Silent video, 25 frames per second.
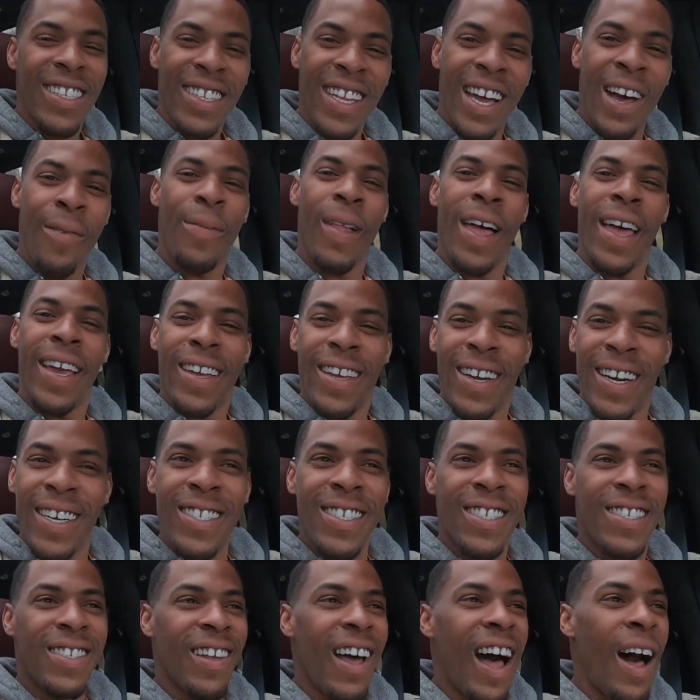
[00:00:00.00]
I'm like
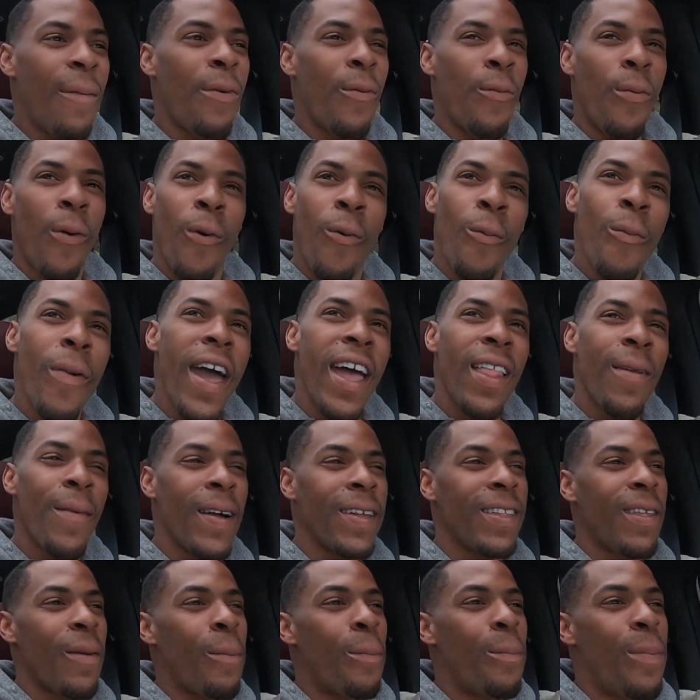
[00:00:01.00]
unstoppable, man. I'm
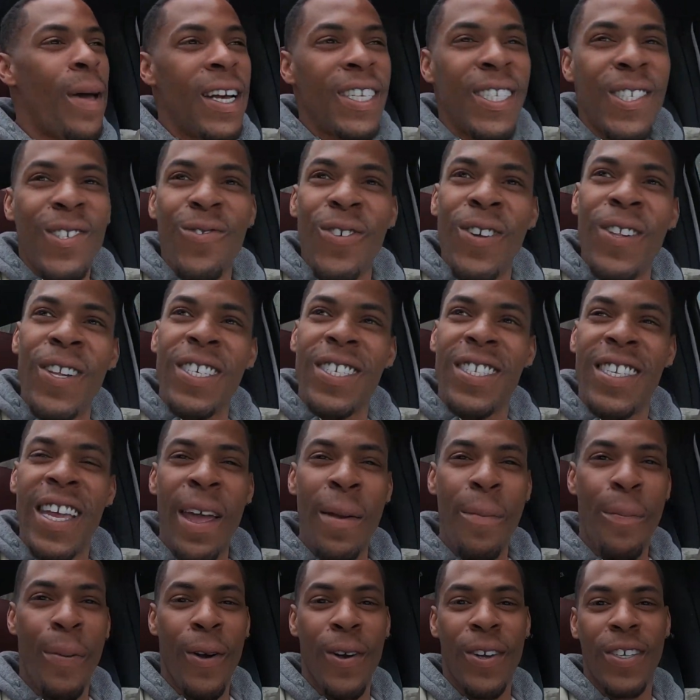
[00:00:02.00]
like the best real
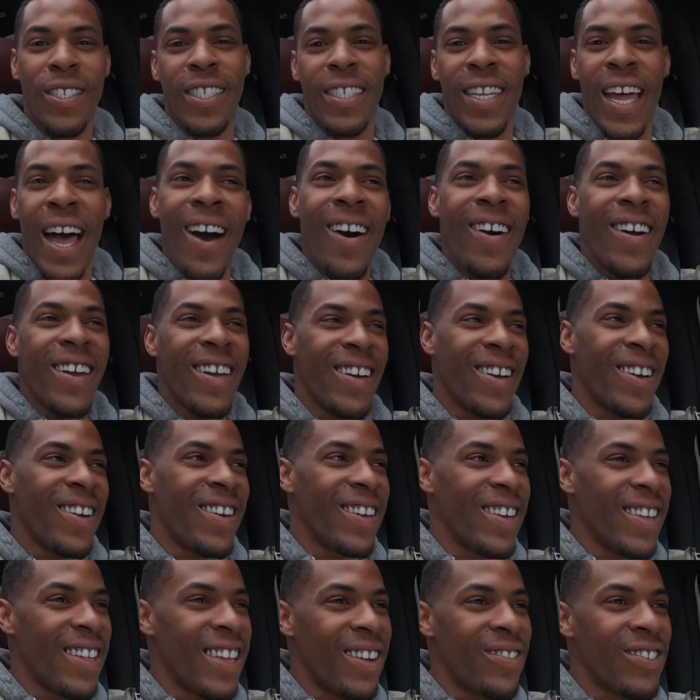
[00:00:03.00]
estate person out here,
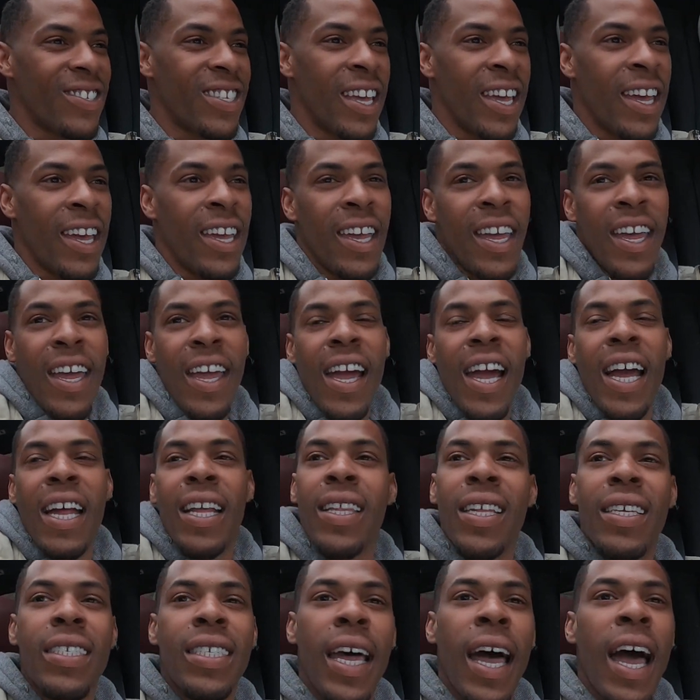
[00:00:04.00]
you know what I'm saying? And
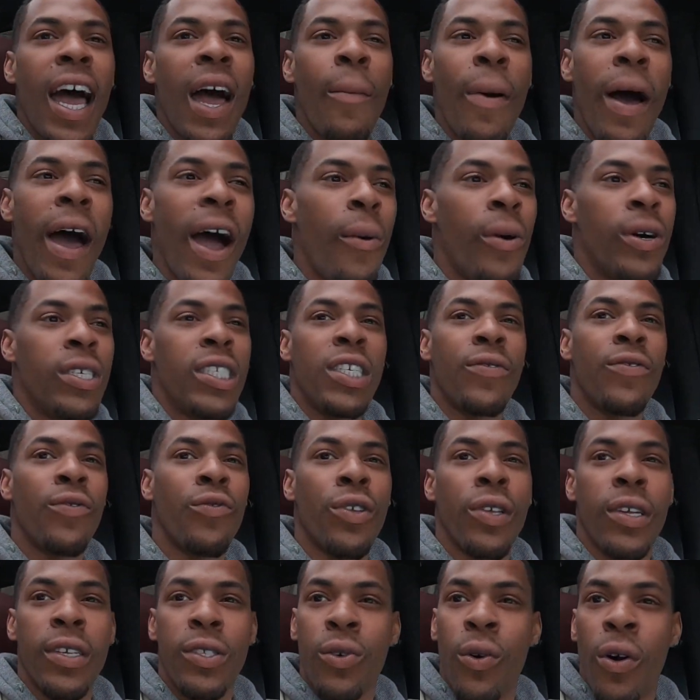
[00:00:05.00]
at the time, I wasn't
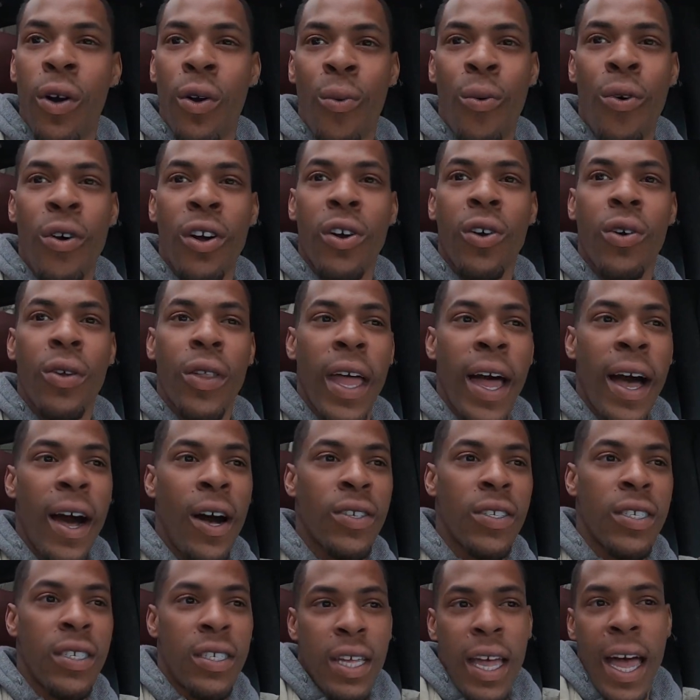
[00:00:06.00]
even really doing work on
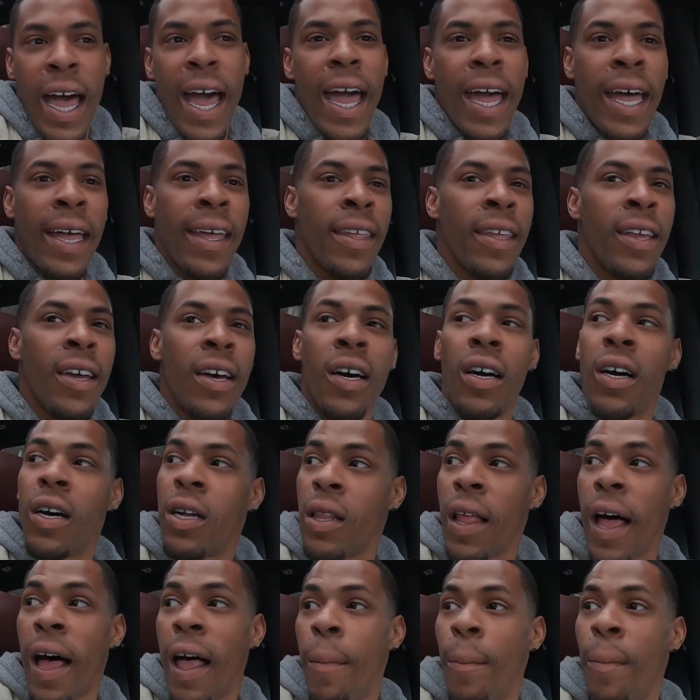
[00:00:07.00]
houses. I had
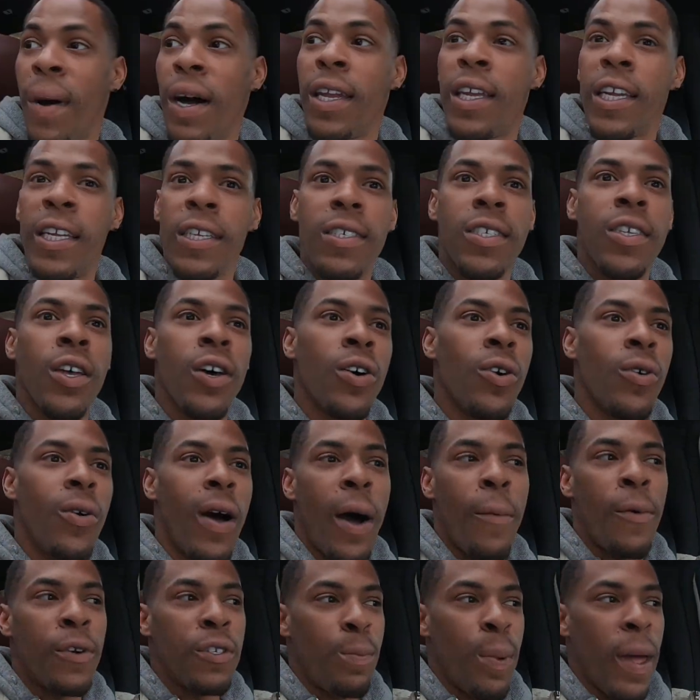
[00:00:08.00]
a lot of money, so
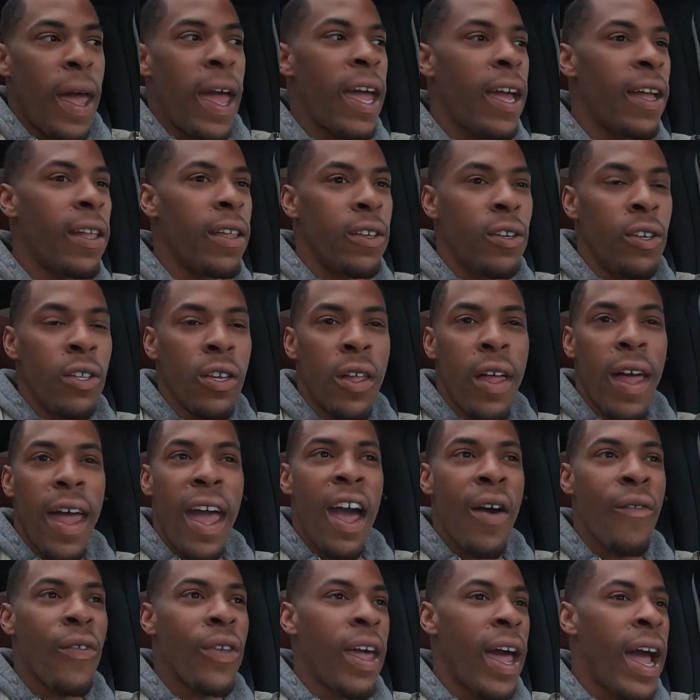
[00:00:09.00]
I was paying, you know, to
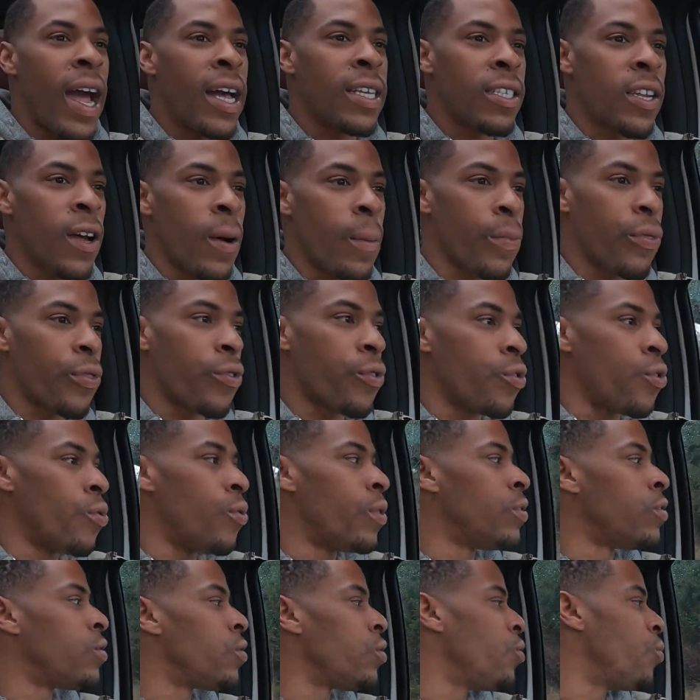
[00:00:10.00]
have guys come
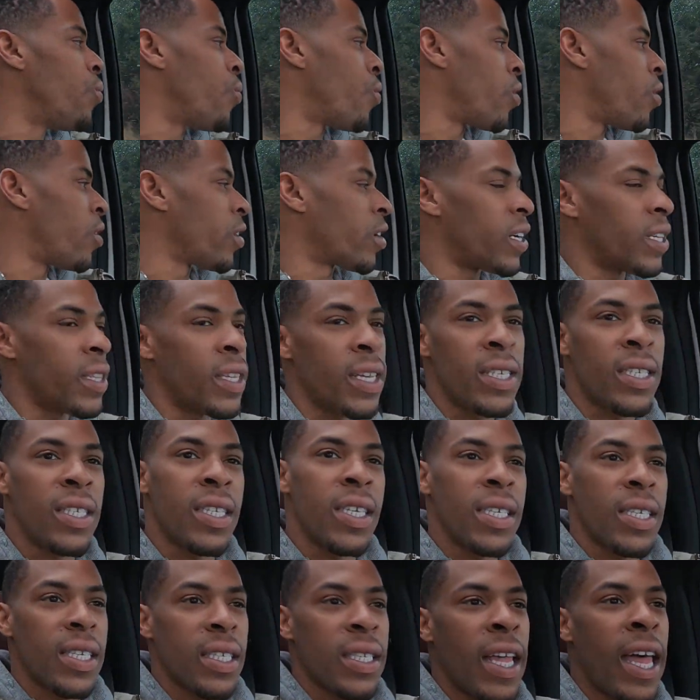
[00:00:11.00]
through and do work and this
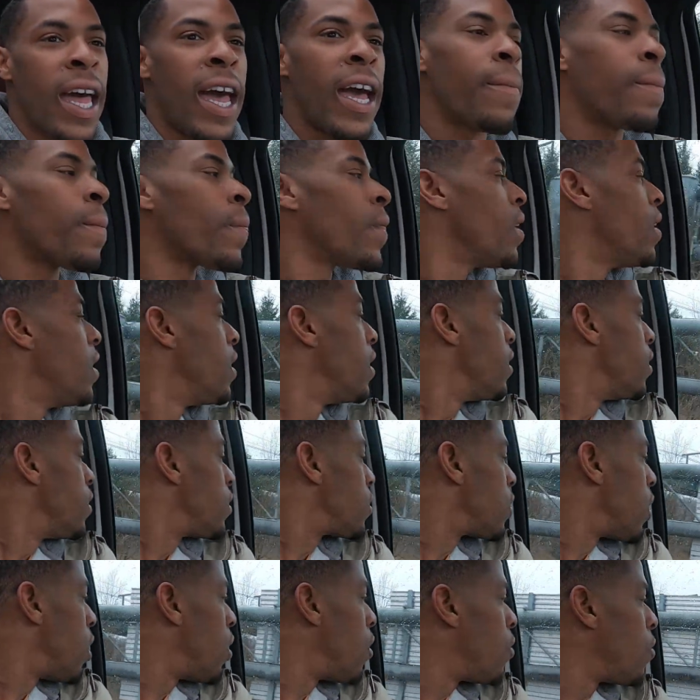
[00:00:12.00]
and that.
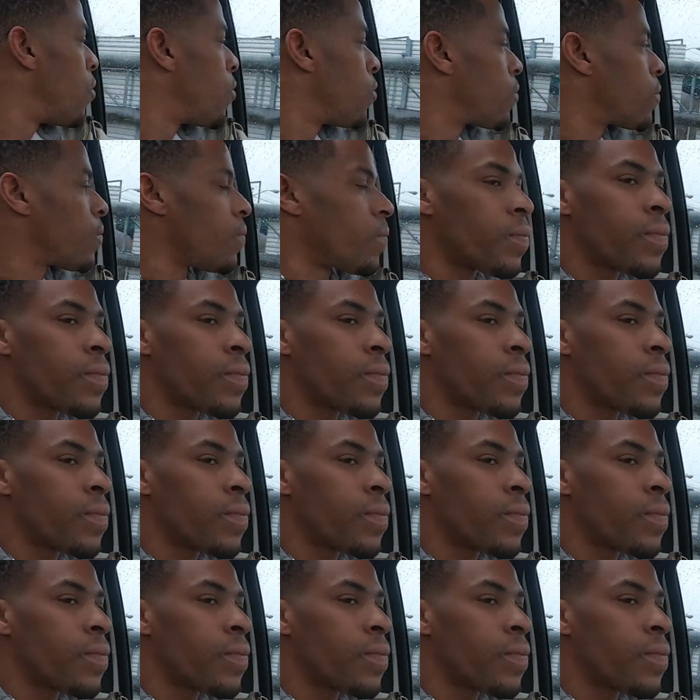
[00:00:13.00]
So